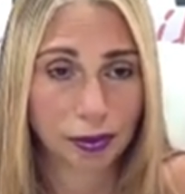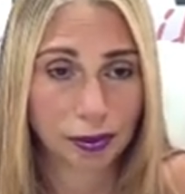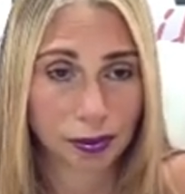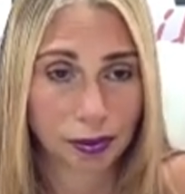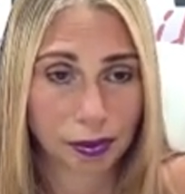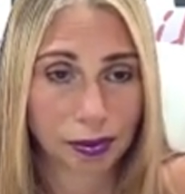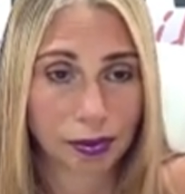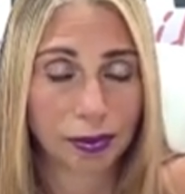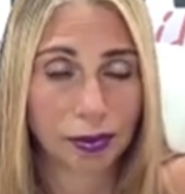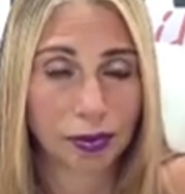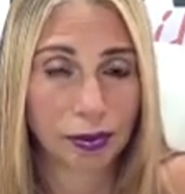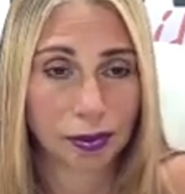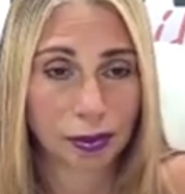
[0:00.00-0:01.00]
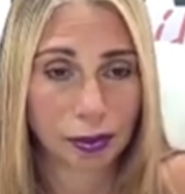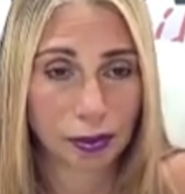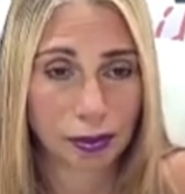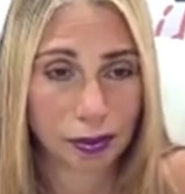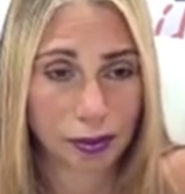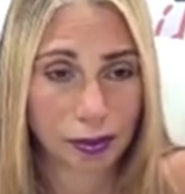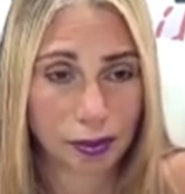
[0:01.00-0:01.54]

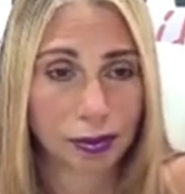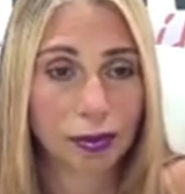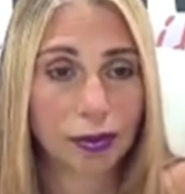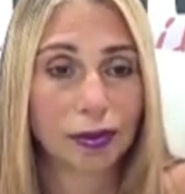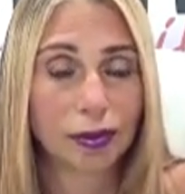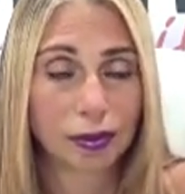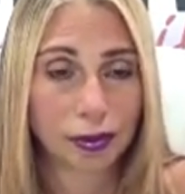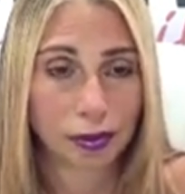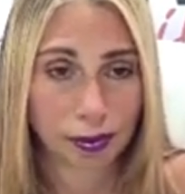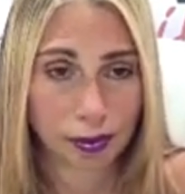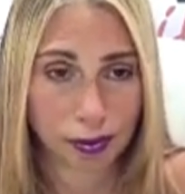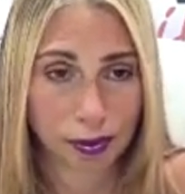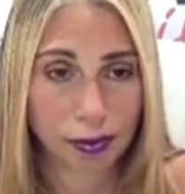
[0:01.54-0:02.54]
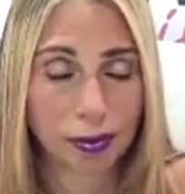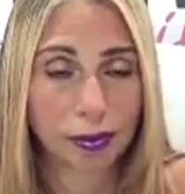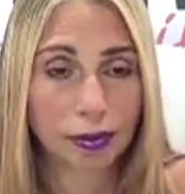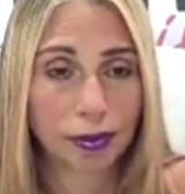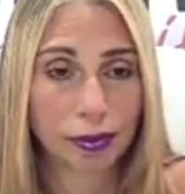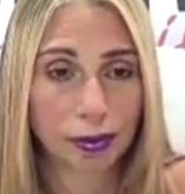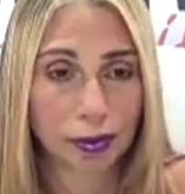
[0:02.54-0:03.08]

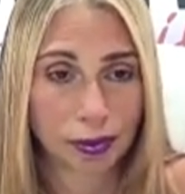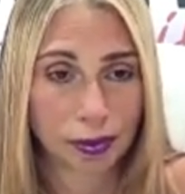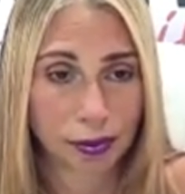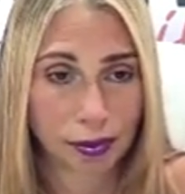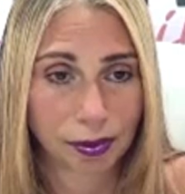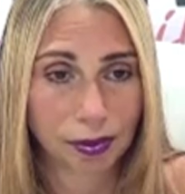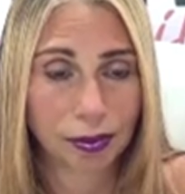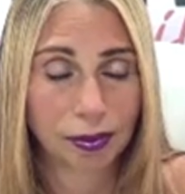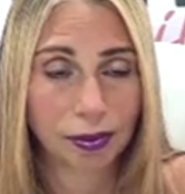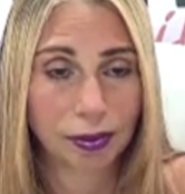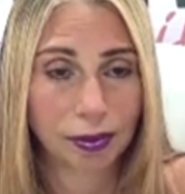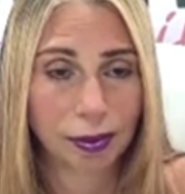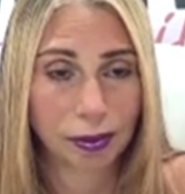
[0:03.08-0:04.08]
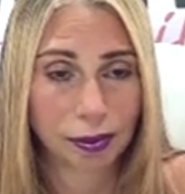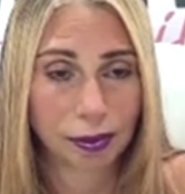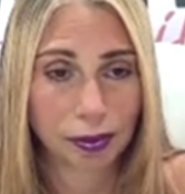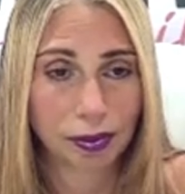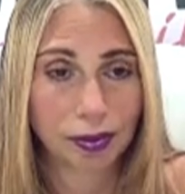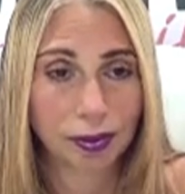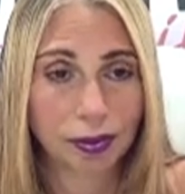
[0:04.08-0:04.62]

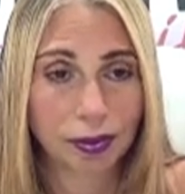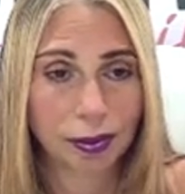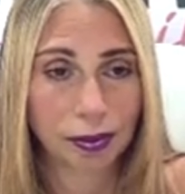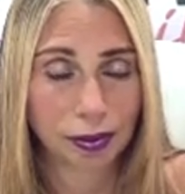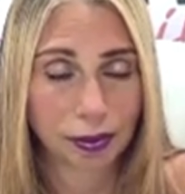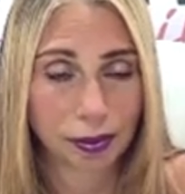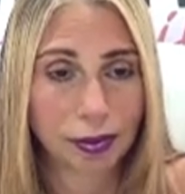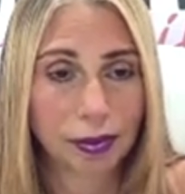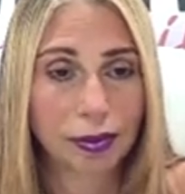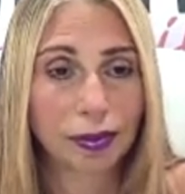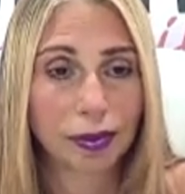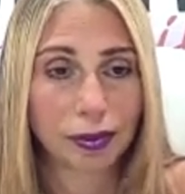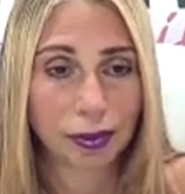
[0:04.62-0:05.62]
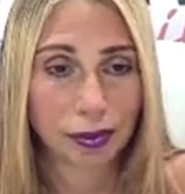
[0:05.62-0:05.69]
No words are spoken by the person on screen.